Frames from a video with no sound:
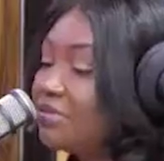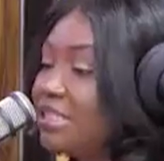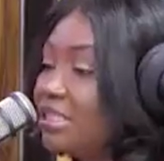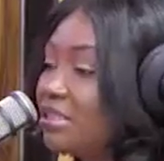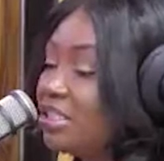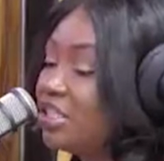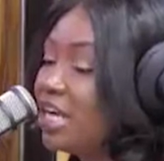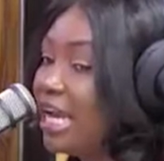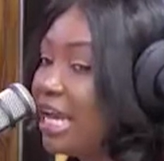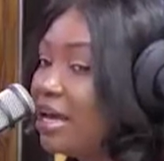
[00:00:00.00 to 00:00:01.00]
of it to
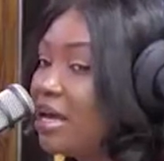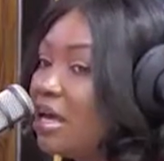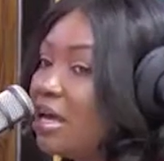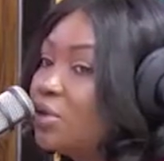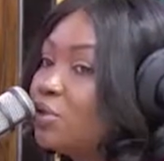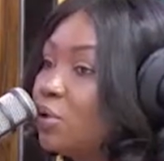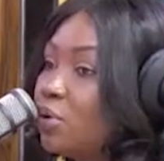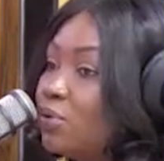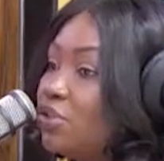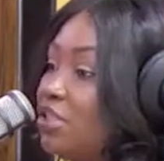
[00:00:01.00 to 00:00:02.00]
share here.
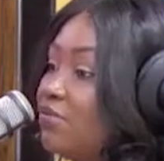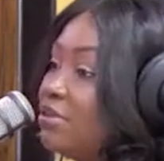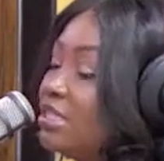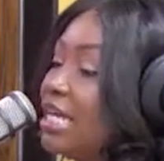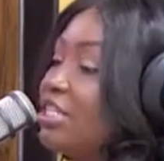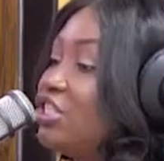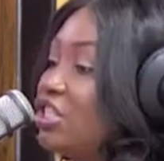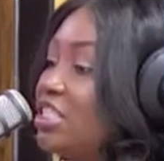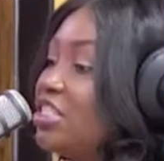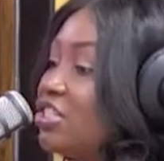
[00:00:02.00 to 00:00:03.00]
So she feels like
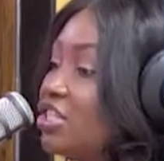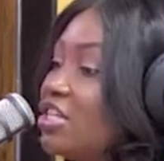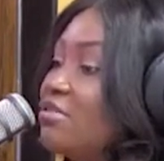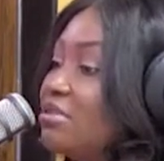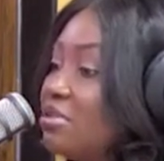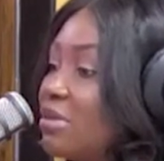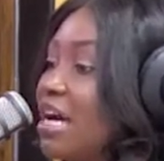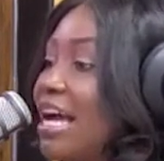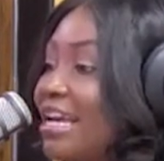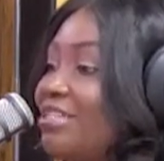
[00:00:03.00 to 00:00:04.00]
she deserves some
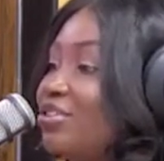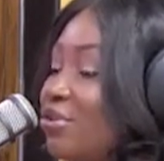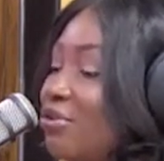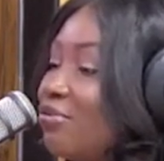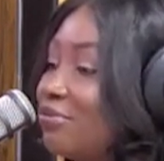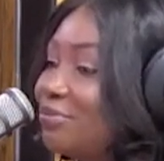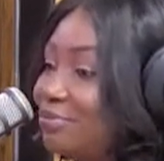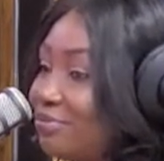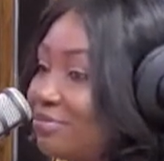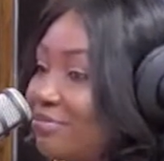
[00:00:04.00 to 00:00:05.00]
kind of
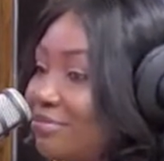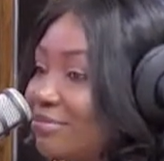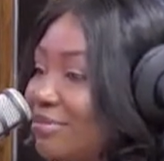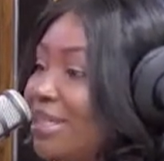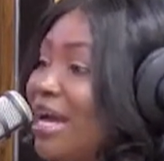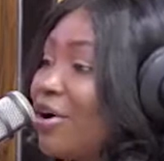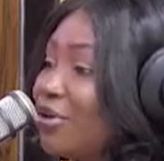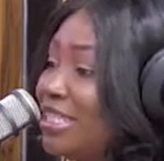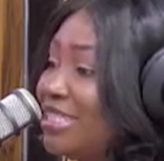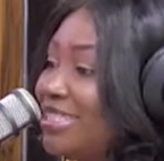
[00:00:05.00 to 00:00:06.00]

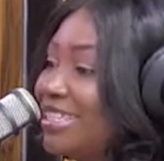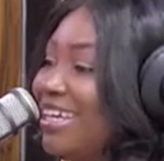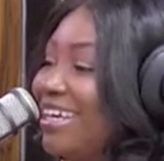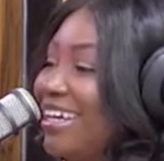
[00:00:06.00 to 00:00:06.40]
accolades,